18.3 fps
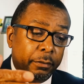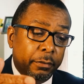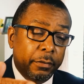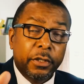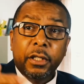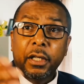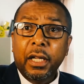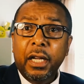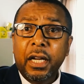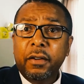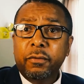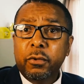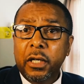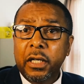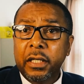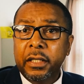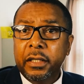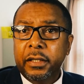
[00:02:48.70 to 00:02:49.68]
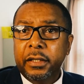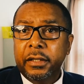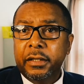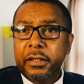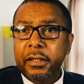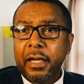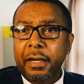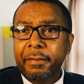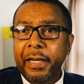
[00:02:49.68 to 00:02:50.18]
loved
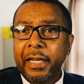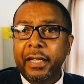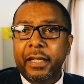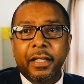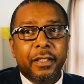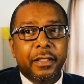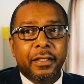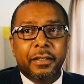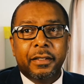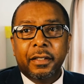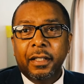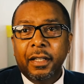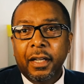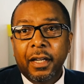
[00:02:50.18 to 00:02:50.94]
ones. I mean, because